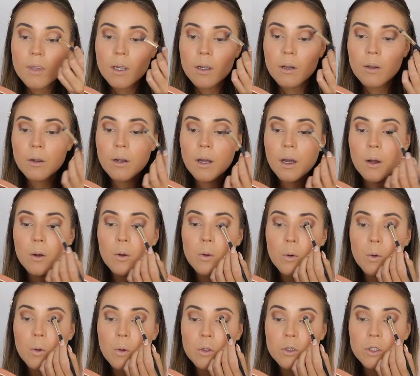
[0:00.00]
Look how
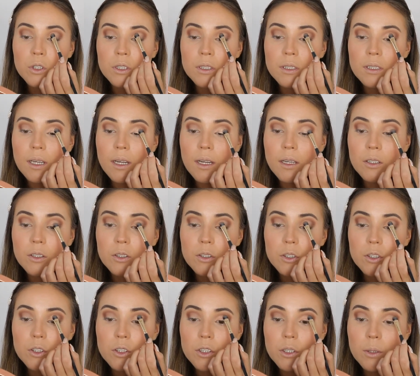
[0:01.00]
gorgeous and
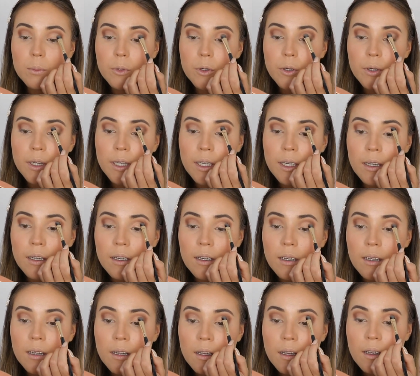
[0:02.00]
shimmery
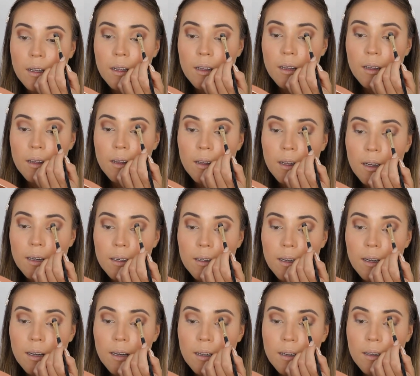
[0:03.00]
that
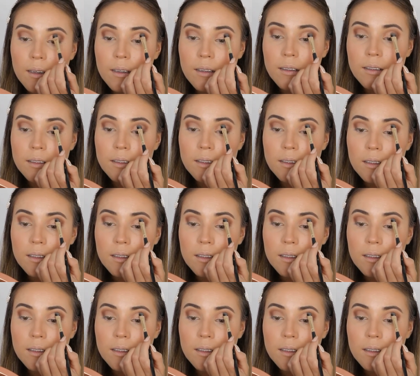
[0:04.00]
color is,